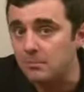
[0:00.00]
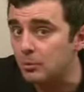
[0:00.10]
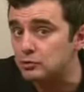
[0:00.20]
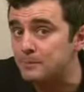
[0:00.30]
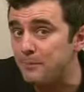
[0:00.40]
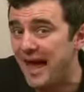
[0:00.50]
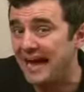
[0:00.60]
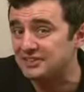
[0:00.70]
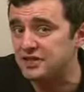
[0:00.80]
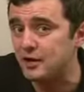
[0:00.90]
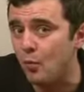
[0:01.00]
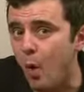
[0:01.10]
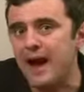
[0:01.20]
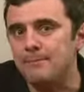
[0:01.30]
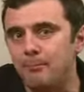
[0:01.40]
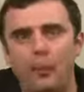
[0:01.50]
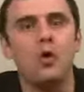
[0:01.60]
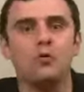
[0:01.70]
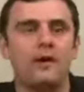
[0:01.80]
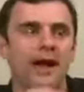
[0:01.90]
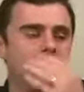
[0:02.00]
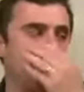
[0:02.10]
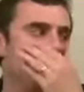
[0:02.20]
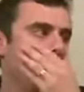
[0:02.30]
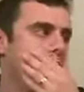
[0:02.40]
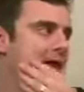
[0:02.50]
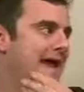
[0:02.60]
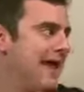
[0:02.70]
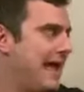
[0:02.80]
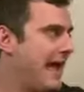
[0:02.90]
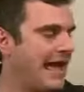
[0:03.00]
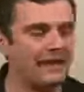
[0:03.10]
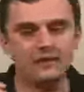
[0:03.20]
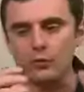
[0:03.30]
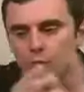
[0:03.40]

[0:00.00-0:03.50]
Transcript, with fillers: most passionate wine program, and it